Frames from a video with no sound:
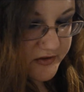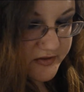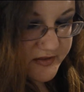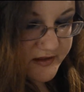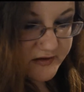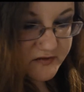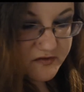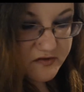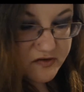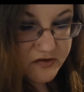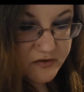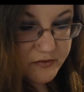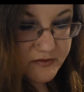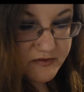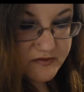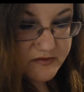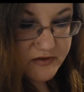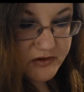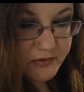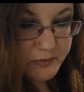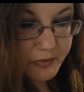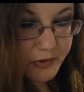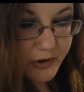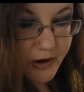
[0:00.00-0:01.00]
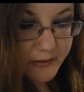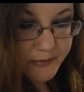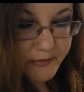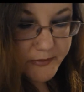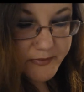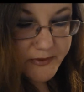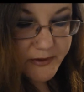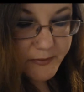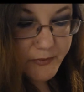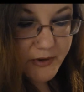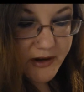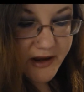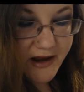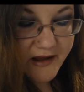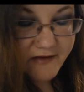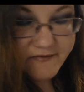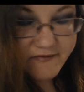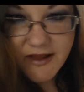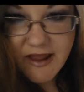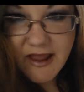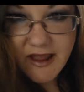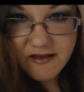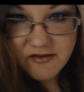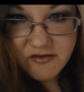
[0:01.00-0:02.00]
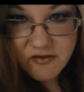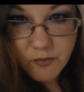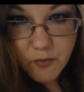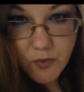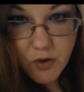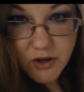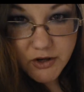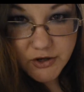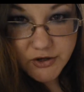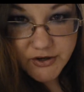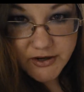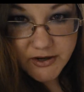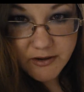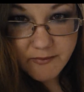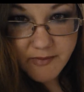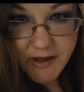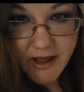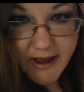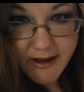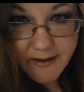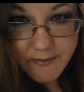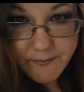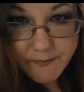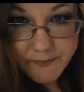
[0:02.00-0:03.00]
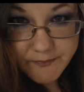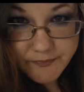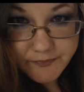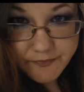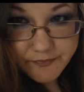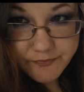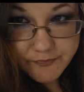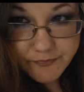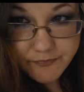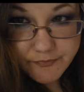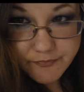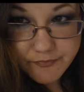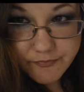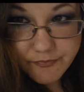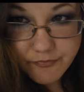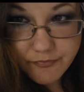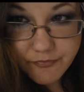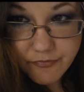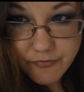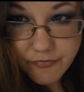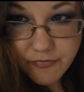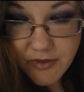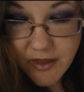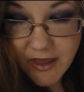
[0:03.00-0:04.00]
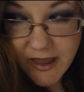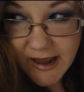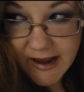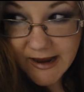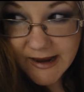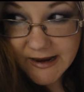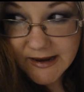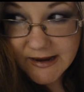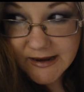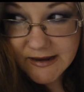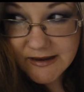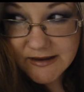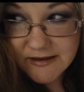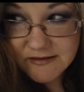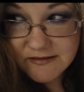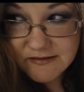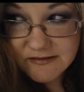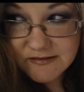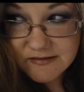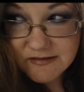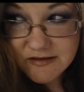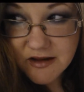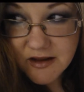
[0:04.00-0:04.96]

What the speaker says: thing too is you probably want to have a case of water nearby, and